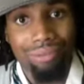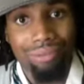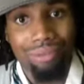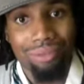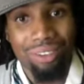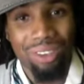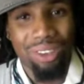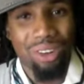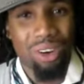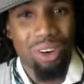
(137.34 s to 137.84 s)

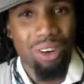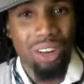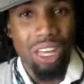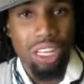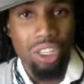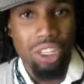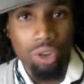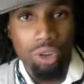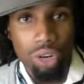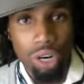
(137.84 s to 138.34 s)
You know, they
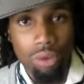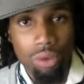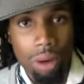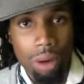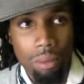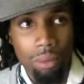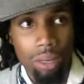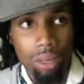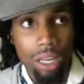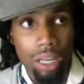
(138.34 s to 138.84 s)
joke around
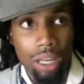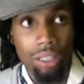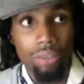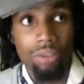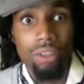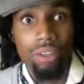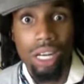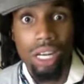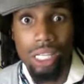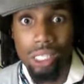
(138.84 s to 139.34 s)
and be like, if
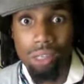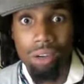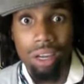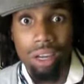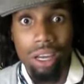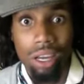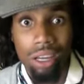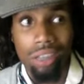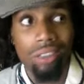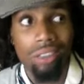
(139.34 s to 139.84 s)
you cut your
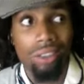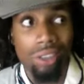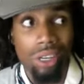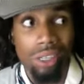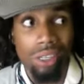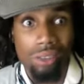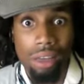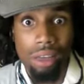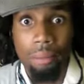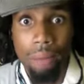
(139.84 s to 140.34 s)
hair, and trust
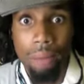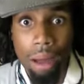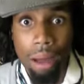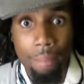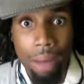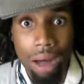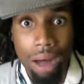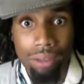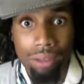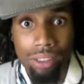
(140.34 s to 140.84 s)
me, I'm, I'm
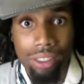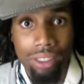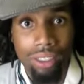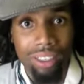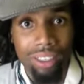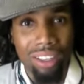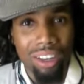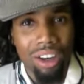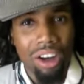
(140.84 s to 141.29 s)
bouncing.